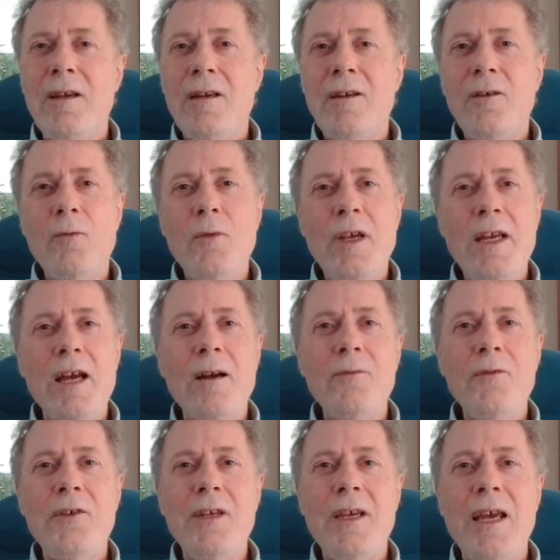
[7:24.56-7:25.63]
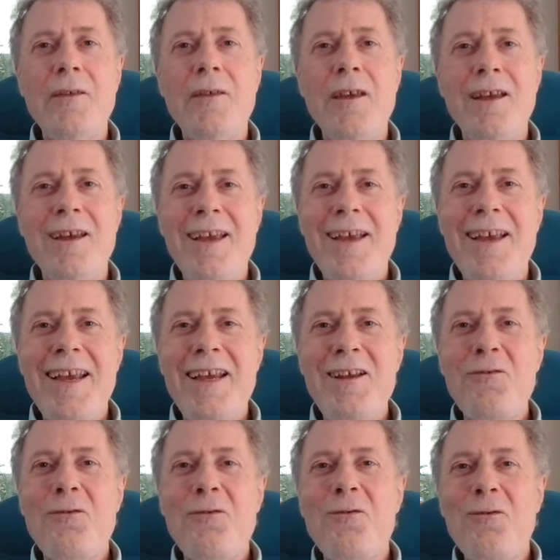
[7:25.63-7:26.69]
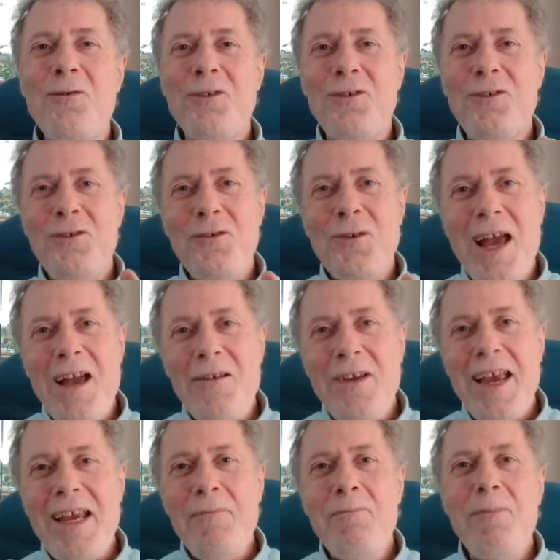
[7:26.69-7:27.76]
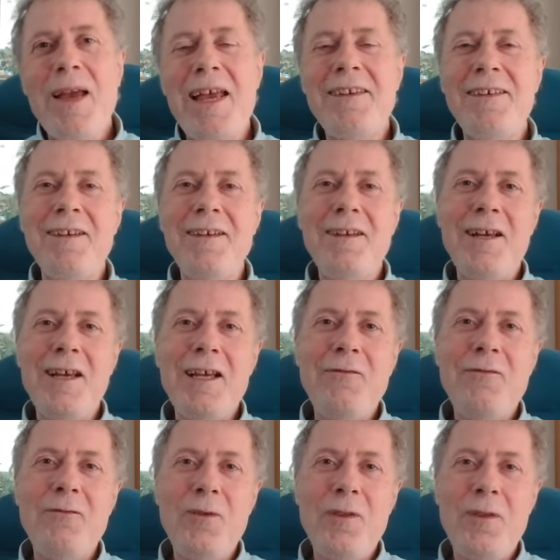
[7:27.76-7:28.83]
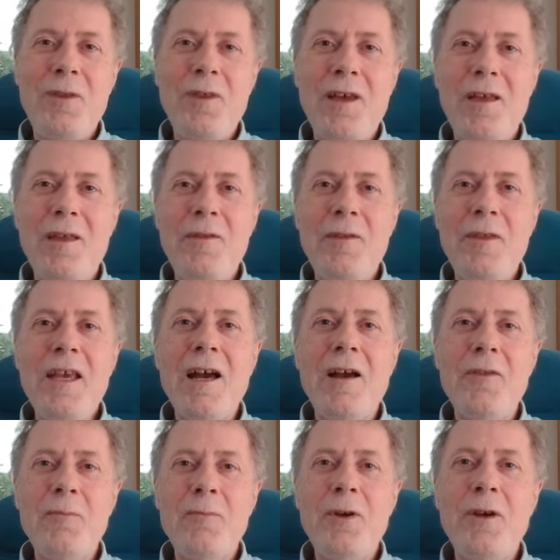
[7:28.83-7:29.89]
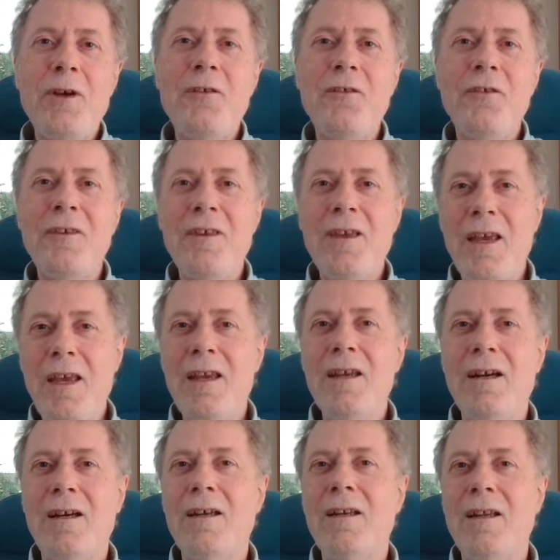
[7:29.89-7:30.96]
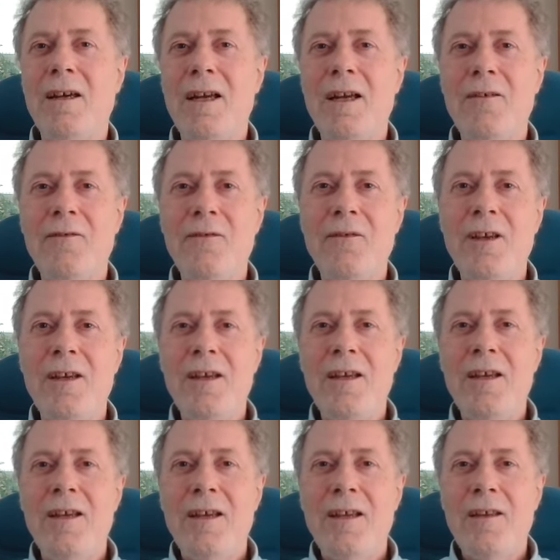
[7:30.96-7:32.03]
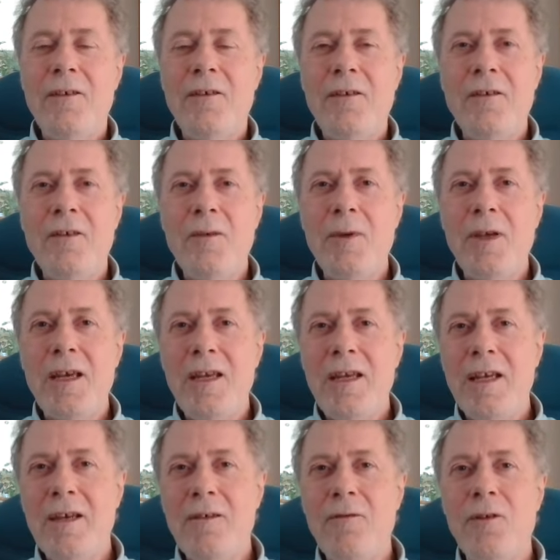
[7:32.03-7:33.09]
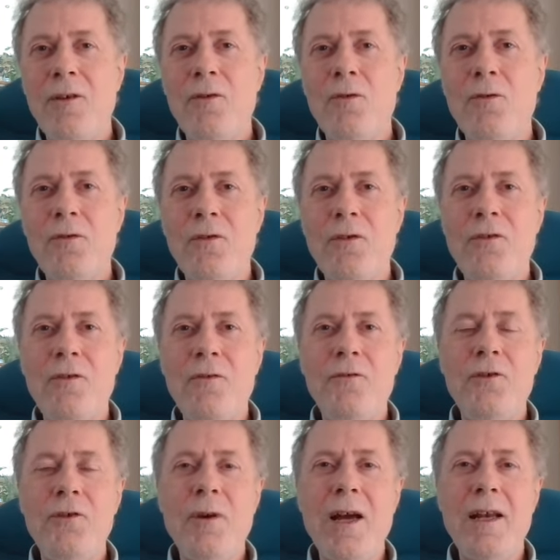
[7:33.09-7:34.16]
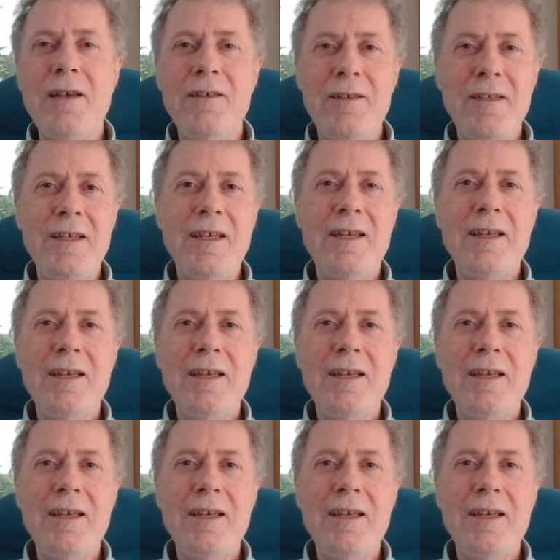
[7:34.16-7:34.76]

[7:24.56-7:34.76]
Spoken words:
you know, we come together in order to have a better life with the other person in our life. This is the beginning of the quarter of duality.